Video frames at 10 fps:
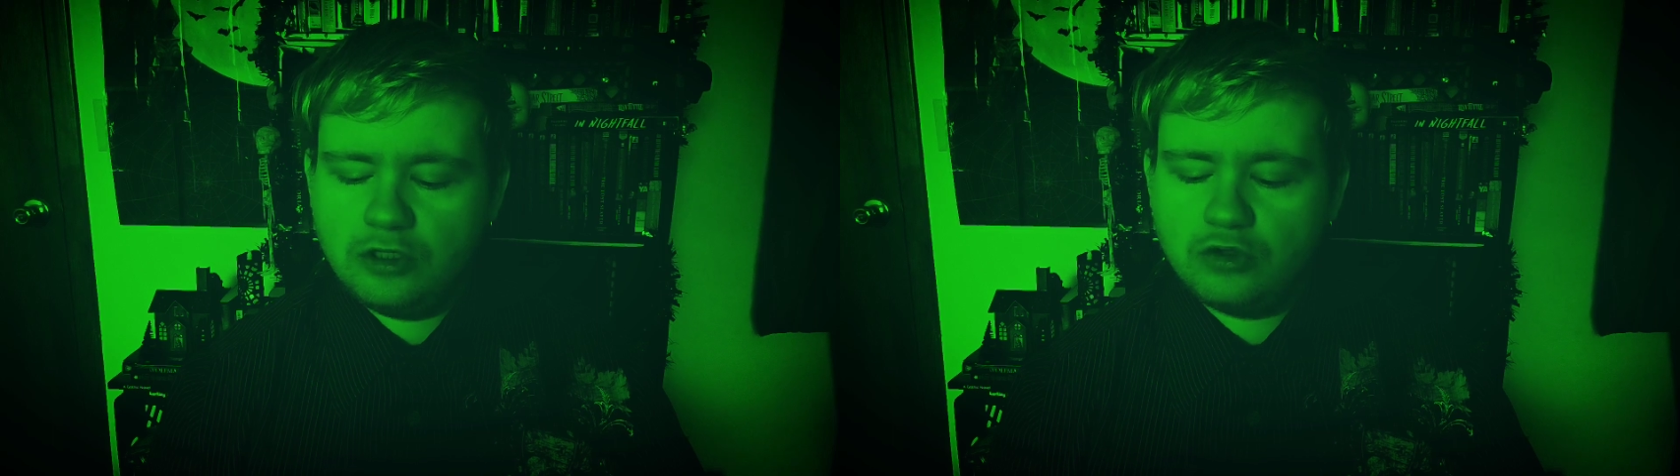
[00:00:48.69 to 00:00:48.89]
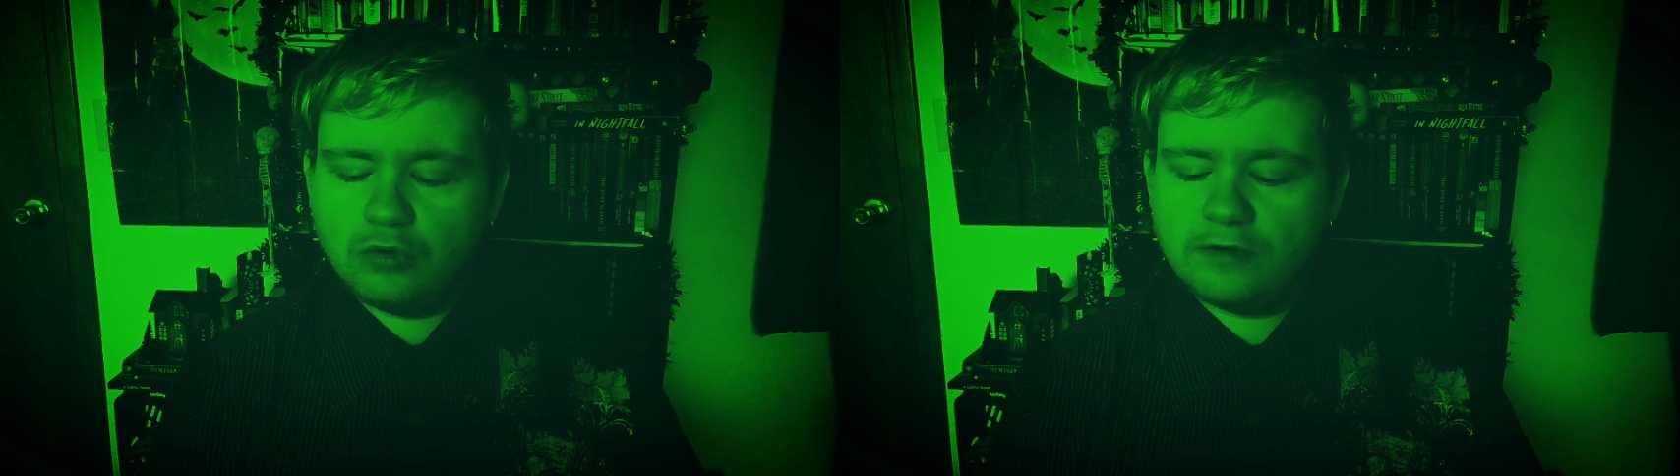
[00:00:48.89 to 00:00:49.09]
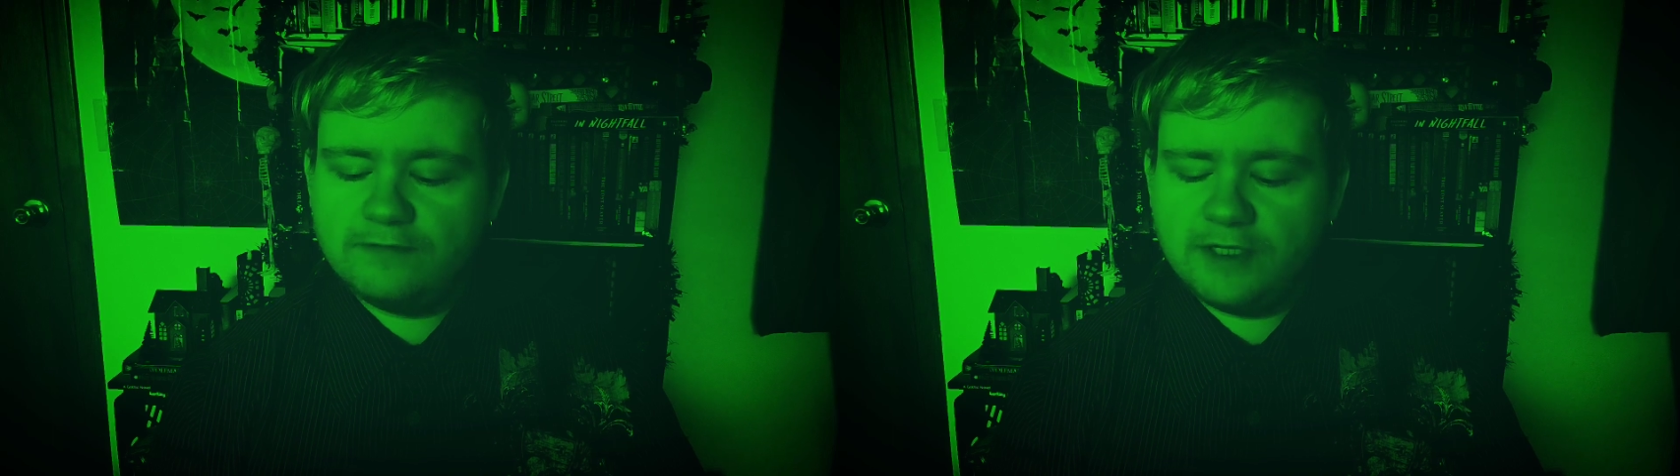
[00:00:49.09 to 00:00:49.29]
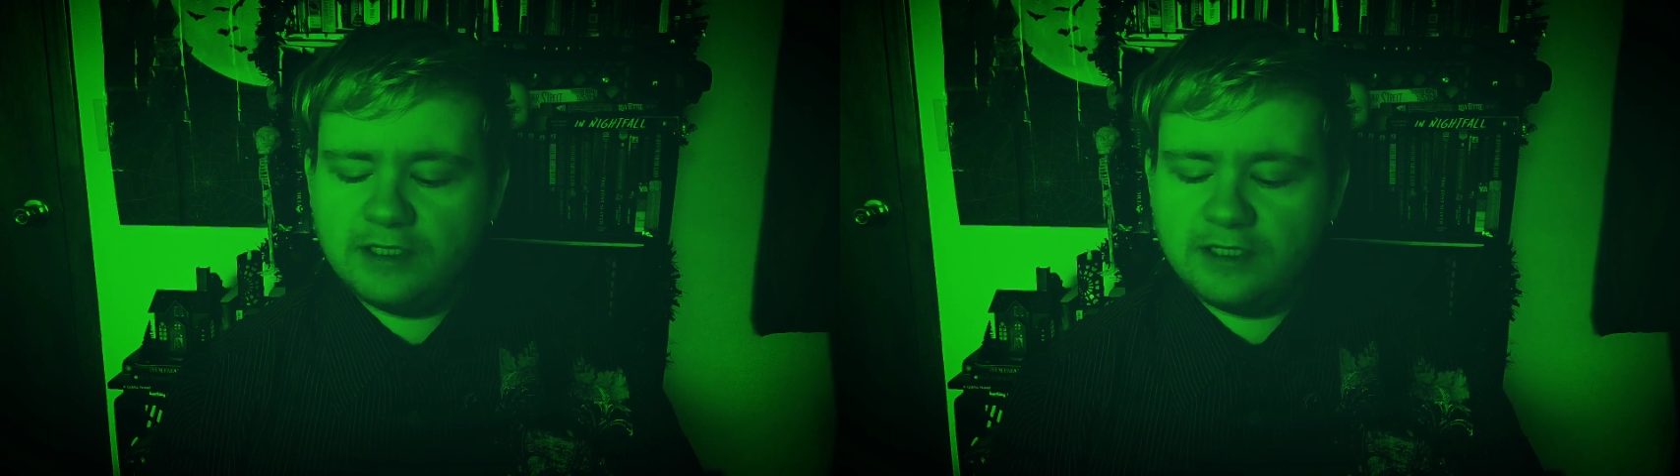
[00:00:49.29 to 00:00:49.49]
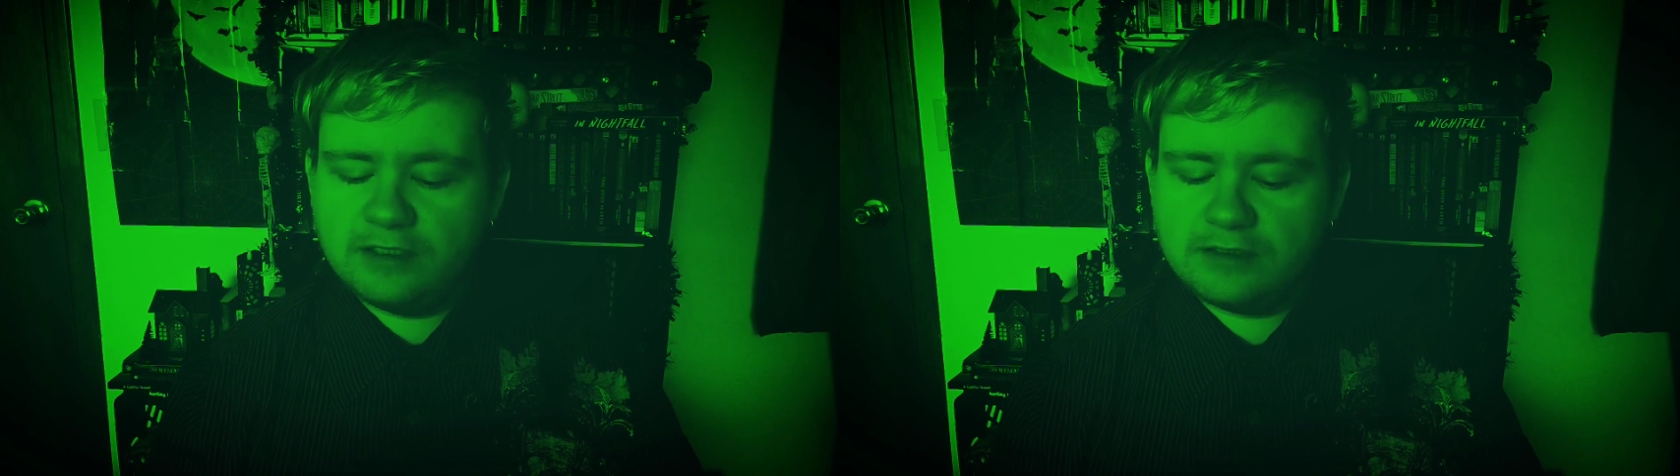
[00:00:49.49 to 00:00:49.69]
your
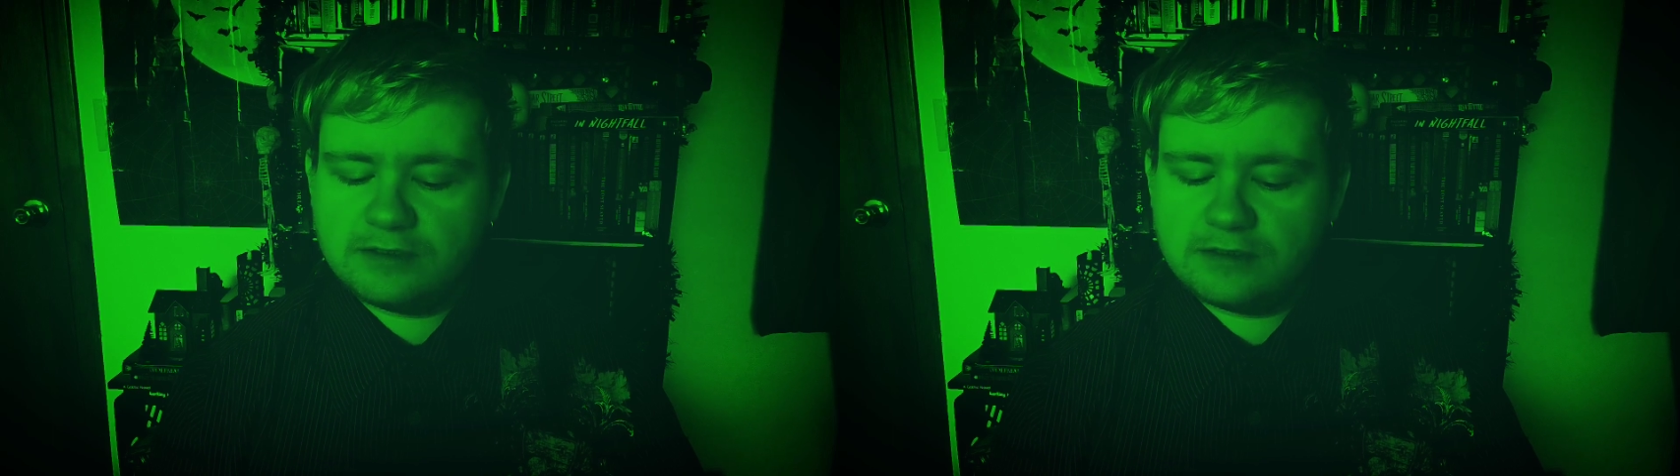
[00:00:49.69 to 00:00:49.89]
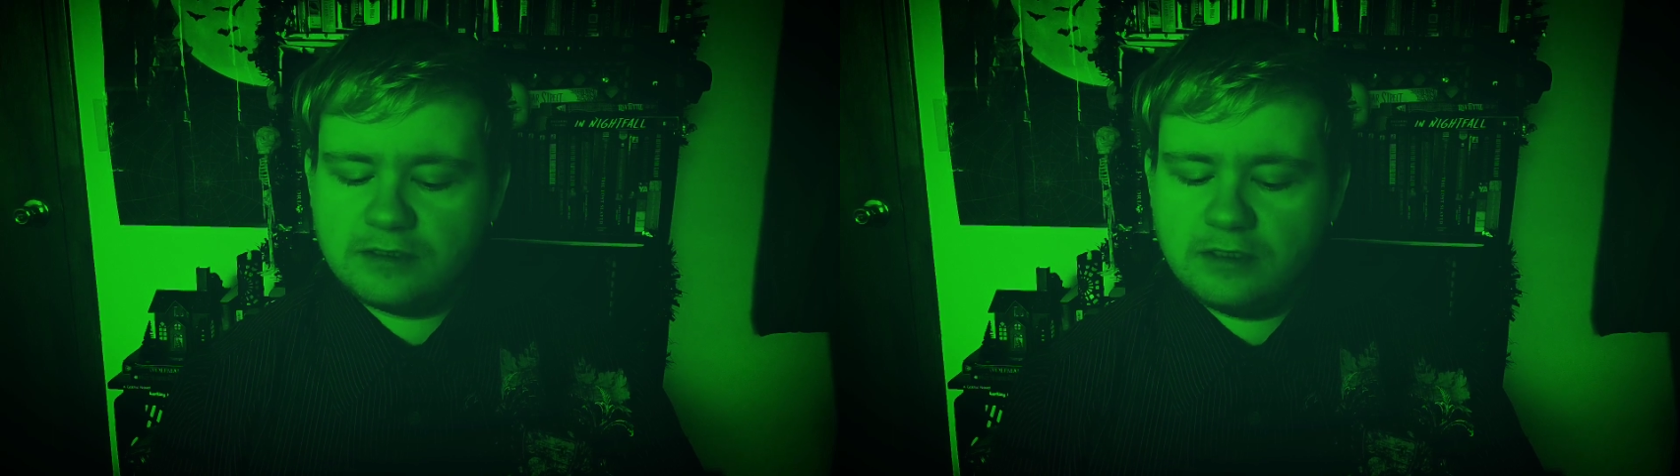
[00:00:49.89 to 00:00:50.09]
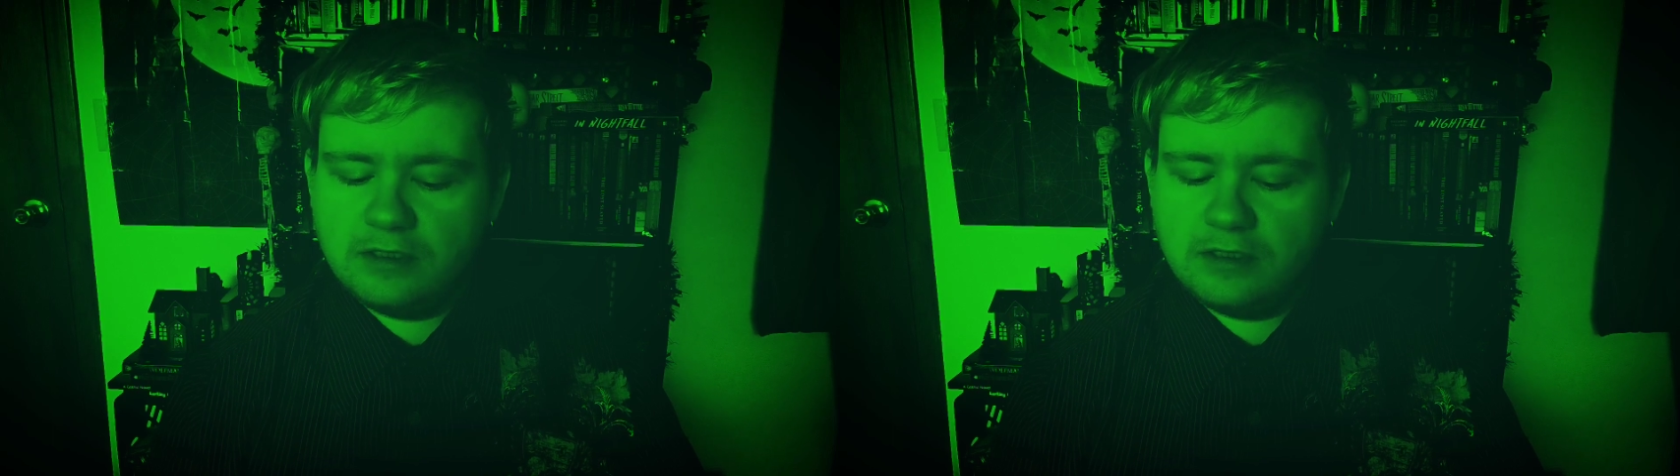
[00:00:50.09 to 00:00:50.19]
feelings,